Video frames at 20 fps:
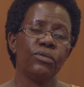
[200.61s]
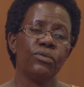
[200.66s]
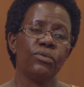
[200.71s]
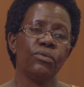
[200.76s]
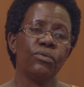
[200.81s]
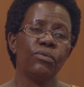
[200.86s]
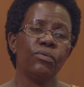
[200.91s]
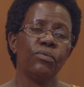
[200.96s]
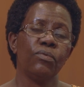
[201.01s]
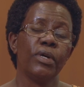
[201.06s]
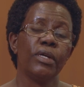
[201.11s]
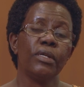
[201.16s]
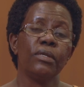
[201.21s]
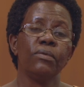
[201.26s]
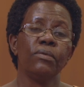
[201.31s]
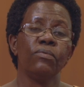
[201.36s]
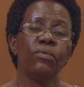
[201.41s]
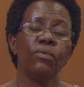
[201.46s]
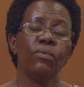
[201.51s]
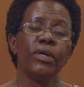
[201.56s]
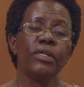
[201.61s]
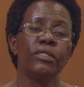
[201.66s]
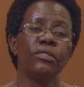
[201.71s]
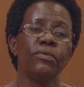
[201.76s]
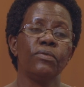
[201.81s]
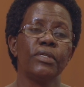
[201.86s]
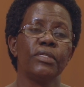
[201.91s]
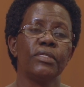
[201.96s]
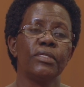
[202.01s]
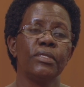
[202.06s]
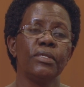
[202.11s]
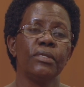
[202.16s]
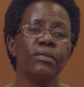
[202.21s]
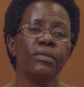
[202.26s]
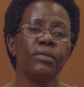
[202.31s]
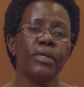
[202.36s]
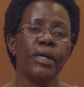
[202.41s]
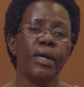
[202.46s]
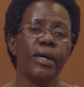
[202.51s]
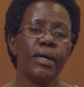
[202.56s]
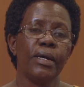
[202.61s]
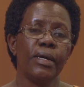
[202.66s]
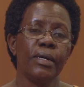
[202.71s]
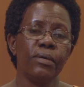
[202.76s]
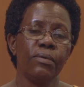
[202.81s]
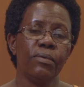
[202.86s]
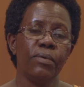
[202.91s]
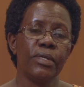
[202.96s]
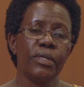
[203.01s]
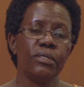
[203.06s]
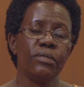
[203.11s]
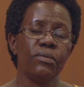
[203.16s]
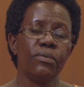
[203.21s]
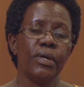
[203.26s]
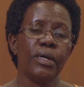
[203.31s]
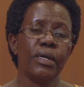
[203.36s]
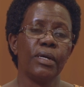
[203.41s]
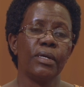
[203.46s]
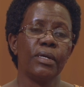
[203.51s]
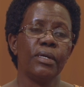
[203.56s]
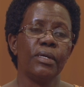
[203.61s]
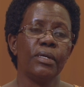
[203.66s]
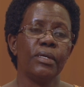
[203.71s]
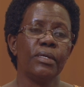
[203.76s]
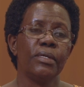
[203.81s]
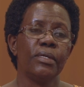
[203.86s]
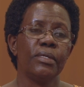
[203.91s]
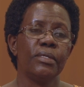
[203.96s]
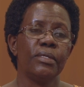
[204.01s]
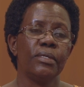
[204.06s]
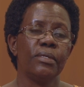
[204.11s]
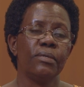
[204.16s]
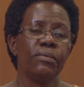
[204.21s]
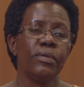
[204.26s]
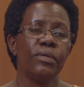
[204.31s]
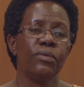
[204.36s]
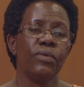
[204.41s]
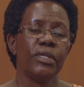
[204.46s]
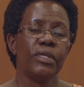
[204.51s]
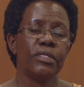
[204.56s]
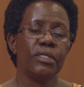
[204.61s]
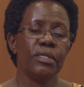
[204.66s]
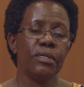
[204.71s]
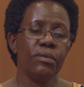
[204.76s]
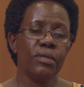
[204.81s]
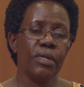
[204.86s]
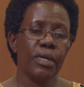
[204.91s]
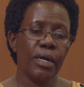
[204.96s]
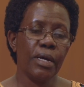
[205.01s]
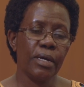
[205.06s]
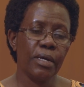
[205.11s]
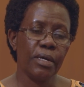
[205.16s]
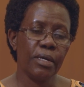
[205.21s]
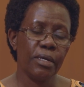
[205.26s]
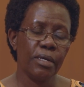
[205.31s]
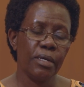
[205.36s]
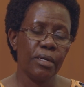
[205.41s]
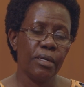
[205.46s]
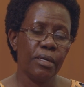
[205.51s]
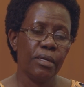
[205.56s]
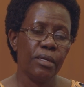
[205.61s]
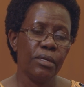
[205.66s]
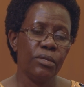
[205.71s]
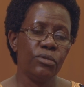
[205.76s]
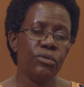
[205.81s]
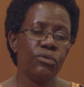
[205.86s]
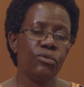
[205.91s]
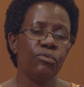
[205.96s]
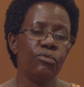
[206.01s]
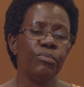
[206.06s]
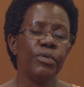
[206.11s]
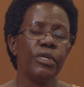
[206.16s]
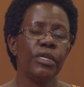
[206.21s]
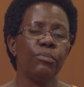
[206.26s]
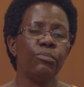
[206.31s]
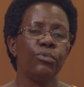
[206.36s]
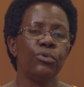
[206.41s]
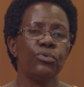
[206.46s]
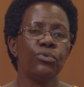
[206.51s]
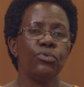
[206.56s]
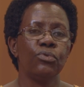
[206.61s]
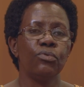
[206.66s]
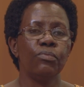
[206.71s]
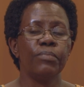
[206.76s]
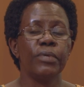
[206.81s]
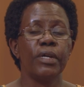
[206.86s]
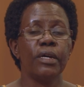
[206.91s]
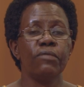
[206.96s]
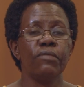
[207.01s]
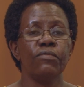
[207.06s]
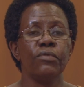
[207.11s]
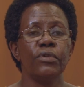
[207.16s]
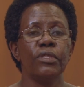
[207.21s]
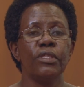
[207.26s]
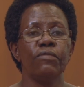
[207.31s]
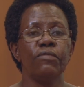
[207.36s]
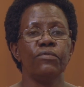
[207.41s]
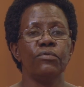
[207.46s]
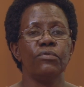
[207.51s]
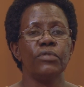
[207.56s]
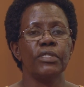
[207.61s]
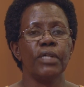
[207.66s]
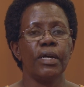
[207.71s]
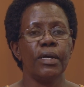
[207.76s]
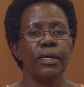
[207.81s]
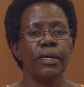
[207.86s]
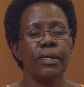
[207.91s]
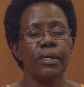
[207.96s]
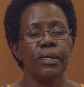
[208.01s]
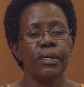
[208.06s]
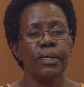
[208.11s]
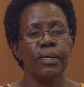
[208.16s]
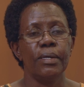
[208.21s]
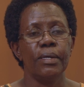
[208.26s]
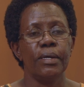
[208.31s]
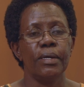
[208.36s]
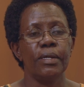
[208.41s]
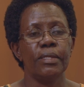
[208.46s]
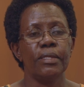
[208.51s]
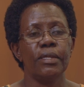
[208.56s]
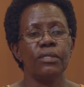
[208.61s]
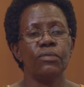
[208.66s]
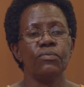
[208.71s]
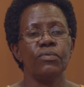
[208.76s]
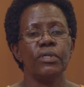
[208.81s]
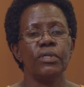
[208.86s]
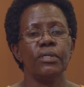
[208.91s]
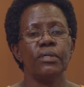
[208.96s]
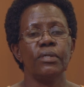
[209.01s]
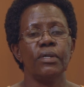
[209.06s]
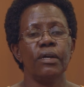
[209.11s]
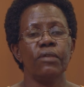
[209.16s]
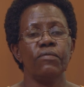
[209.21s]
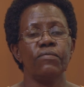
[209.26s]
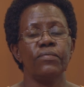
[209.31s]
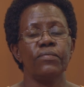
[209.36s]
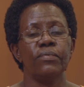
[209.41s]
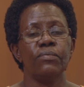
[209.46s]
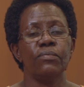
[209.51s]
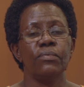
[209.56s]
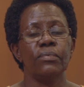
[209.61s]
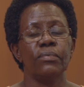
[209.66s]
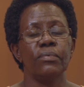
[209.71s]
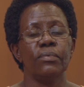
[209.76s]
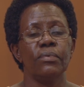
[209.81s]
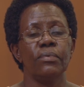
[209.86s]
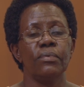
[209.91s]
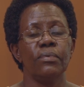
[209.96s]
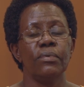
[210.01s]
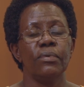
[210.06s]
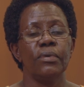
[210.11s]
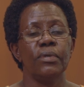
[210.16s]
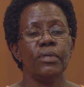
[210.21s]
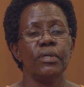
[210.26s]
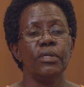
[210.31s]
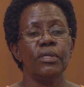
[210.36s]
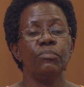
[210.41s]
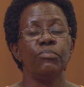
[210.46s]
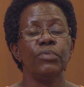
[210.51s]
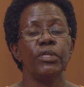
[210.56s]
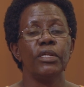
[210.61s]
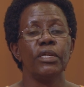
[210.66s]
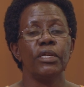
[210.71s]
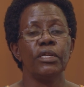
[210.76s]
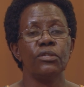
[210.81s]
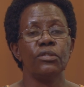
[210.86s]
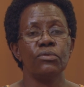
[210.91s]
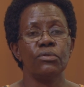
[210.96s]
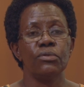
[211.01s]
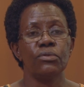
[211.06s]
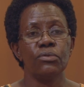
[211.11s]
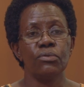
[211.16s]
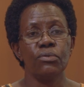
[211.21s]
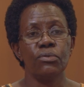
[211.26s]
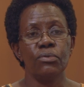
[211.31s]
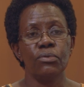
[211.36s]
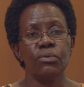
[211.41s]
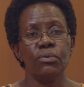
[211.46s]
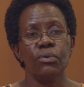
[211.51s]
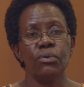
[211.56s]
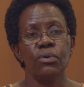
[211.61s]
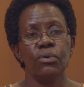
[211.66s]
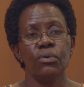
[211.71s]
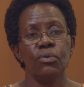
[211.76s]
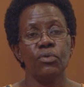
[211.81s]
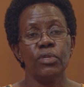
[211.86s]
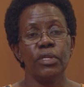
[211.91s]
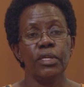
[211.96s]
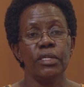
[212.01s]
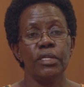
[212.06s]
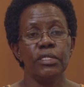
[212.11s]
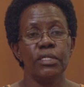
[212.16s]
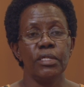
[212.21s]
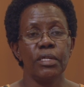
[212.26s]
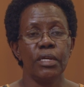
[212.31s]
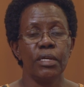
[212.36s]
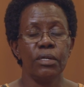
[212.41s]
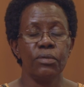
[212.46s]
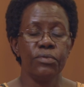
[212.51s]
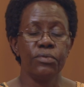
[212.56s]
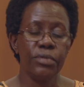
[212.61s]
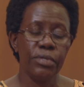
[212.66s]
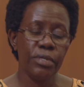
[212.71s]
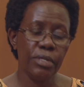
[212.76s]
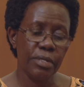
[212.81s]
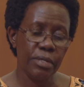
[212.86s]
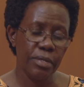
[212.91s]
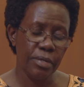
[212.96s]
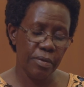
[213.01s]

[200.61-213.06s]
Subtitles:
So once you are still young, when you are still young, you should be able to plan for the future, and that will have implications on aging healthily.